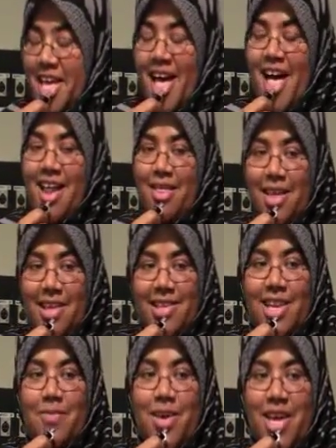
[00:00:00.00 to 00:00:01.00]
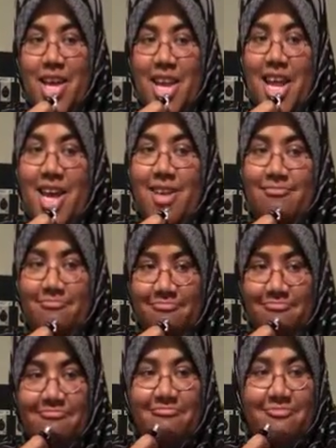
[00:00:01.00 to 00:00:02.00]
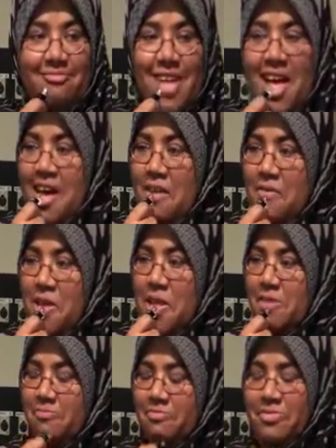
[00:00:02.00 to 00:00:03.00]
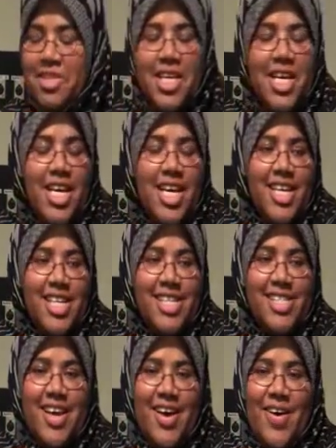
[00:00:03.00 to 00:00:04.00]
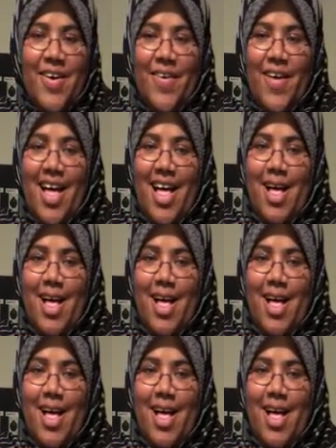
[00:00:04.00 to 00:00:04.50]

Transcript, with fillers: yeah, I think it's going to be a good night. I got a feeling. So